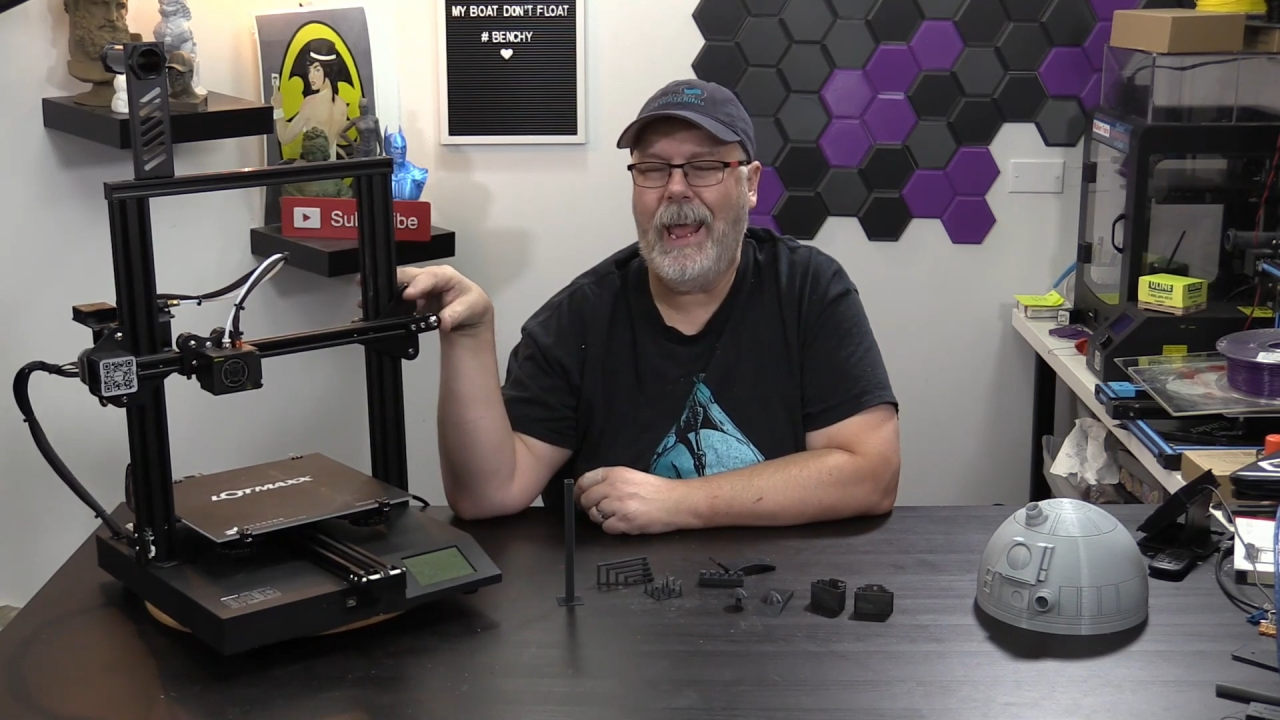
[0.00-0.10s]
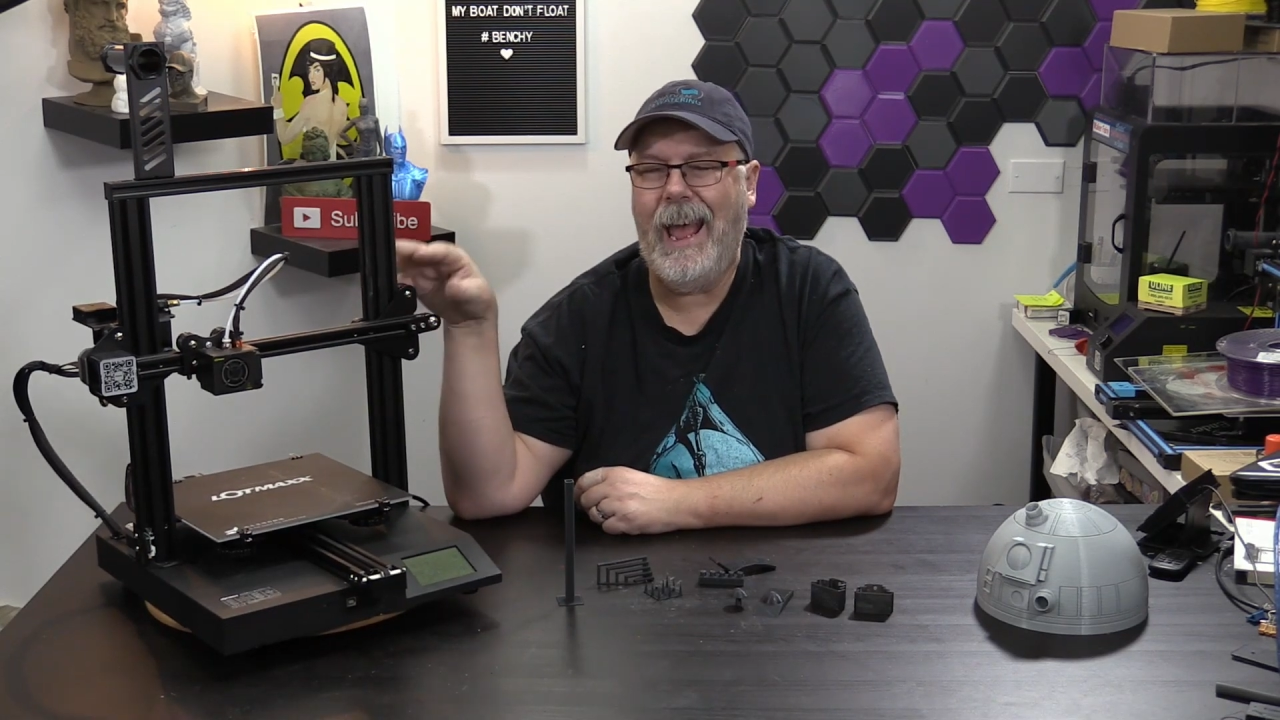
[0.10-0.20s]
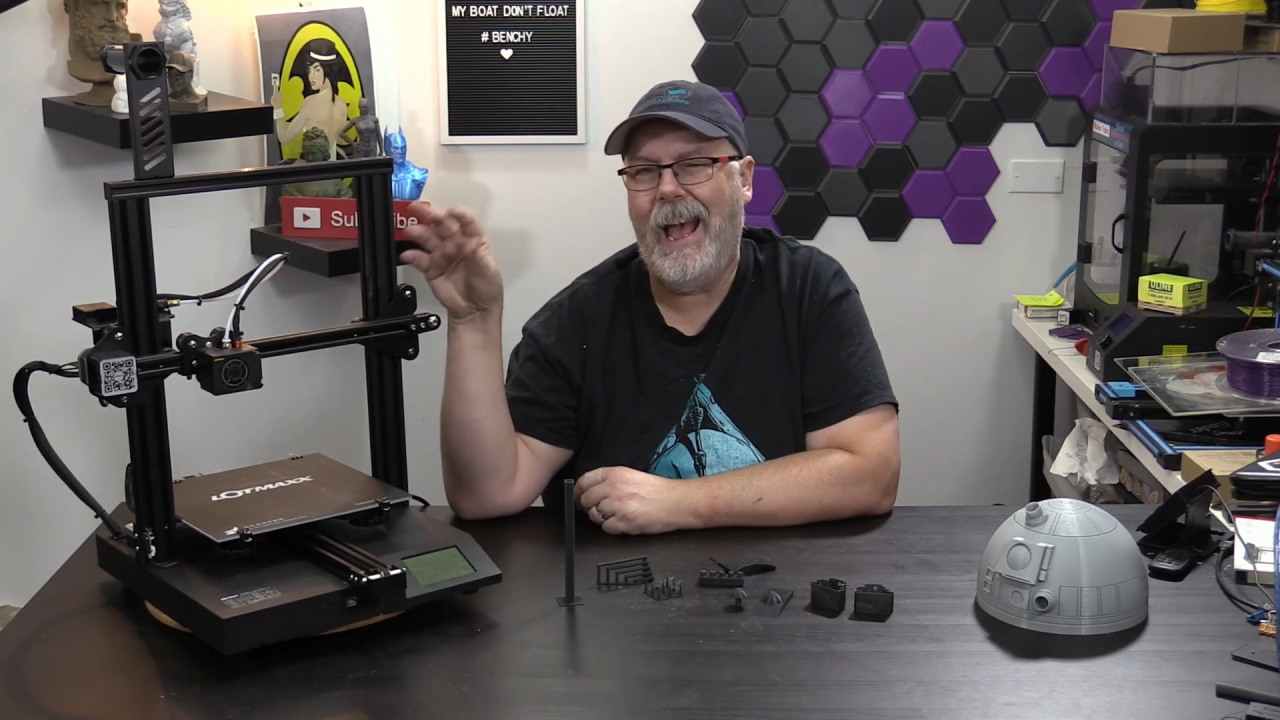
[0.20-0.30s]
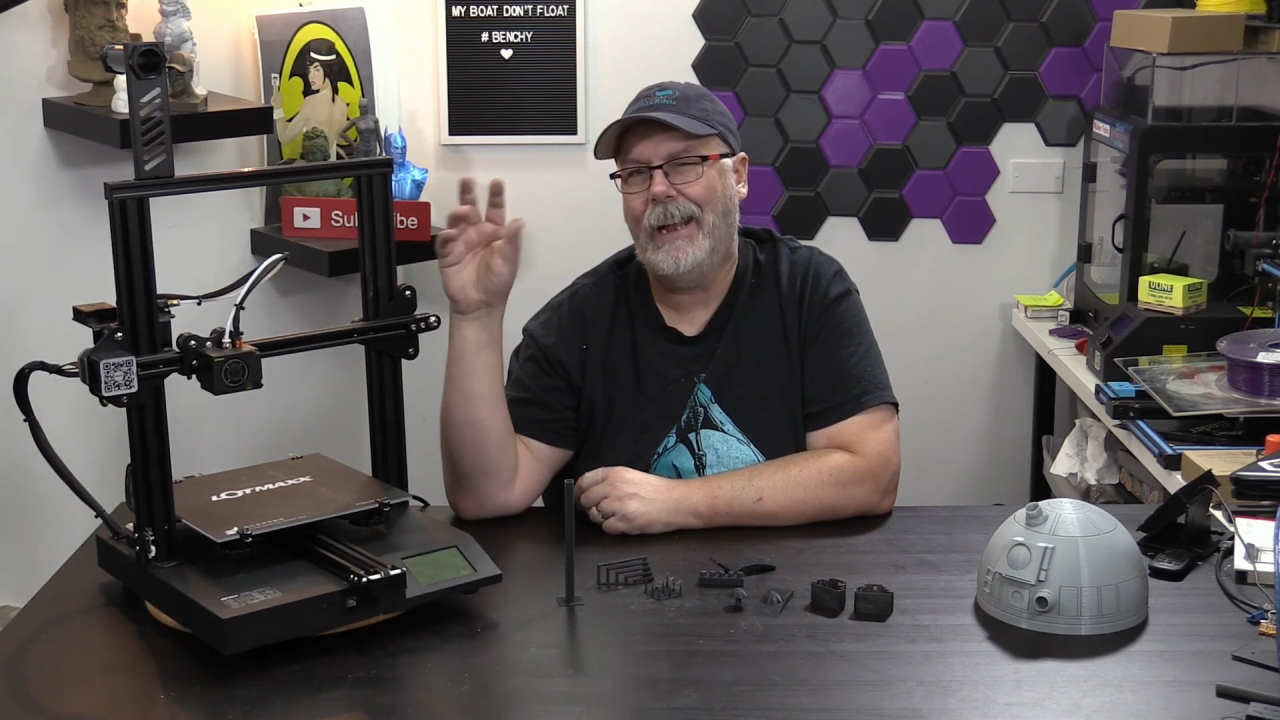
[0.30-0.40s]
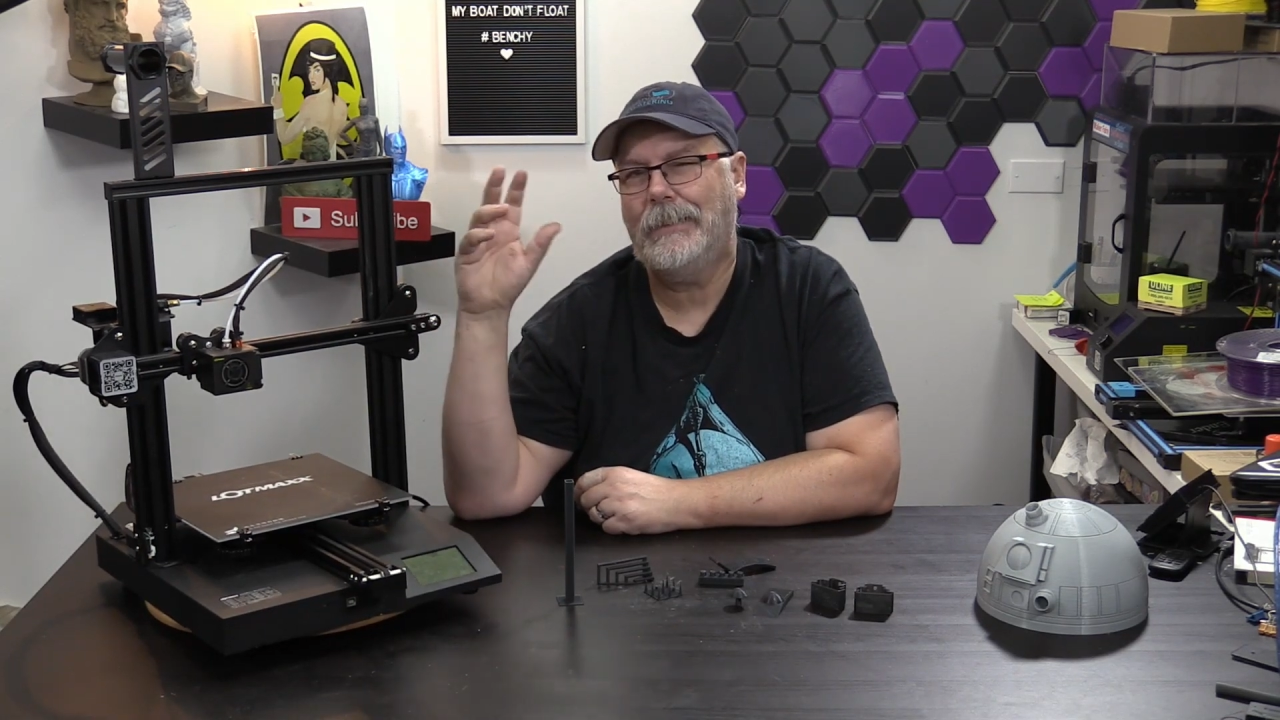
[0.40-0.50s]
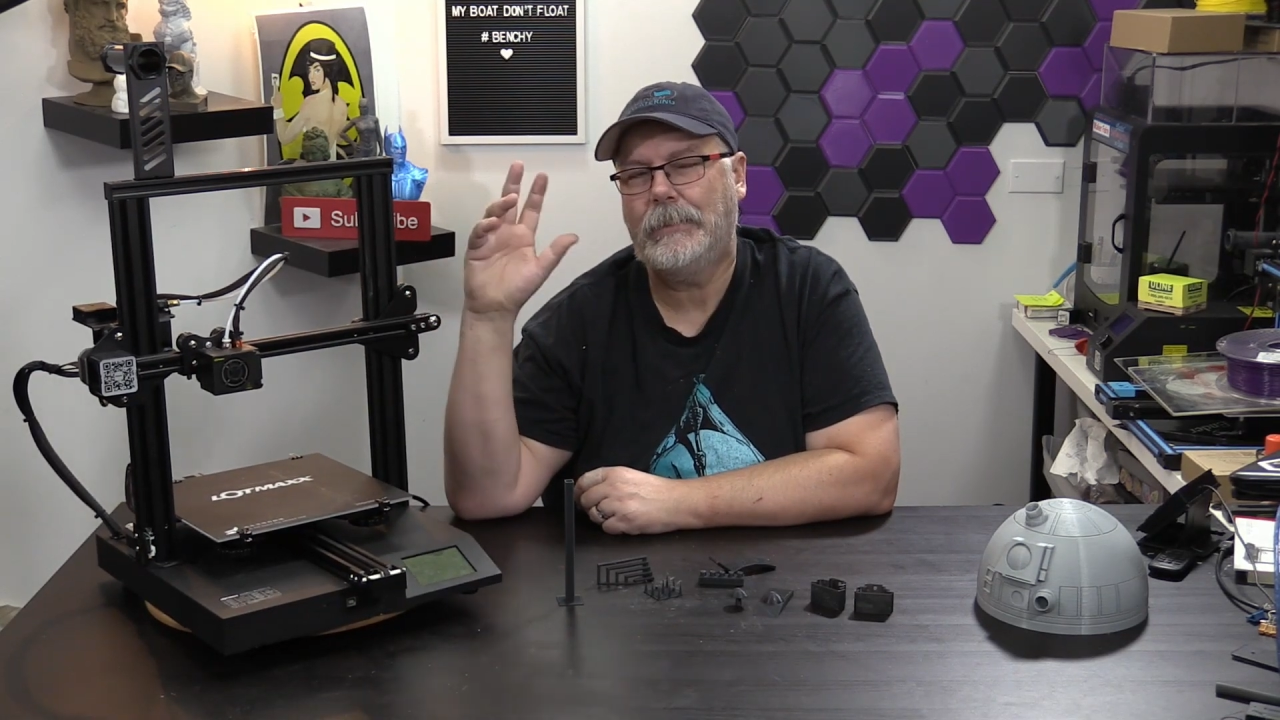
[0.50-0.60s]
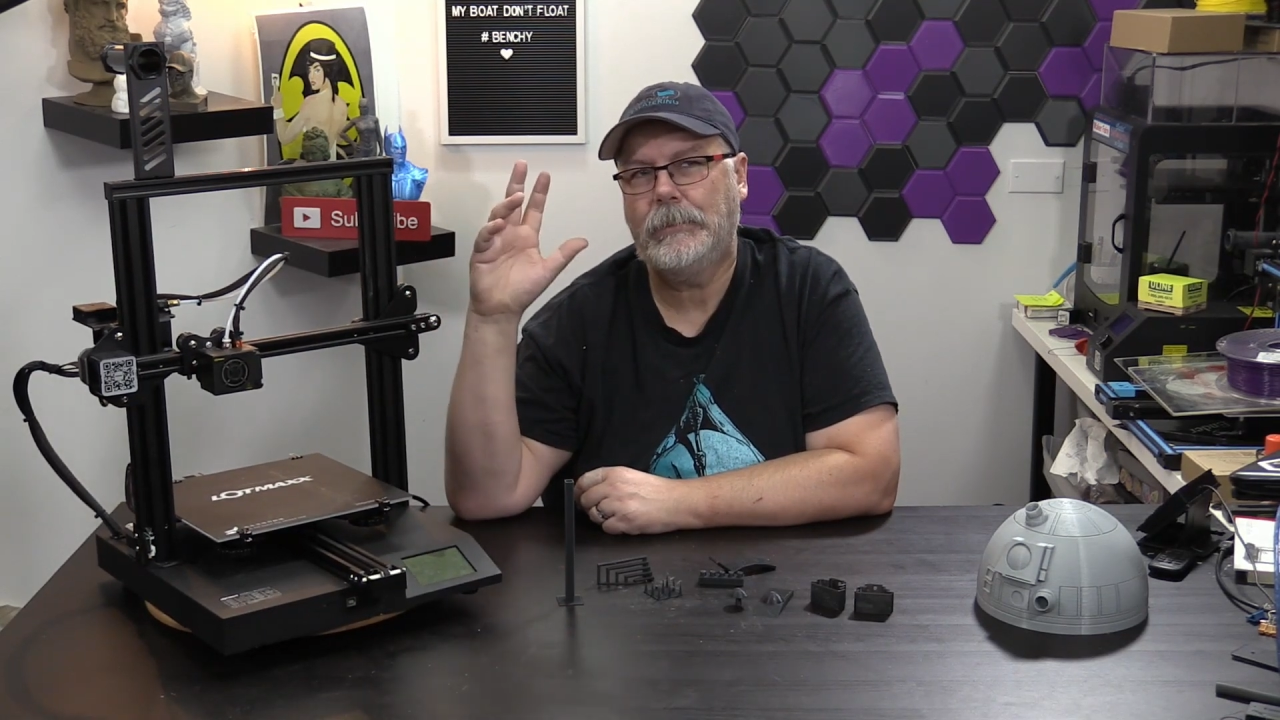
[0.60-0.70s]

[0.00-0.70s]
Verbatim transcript: at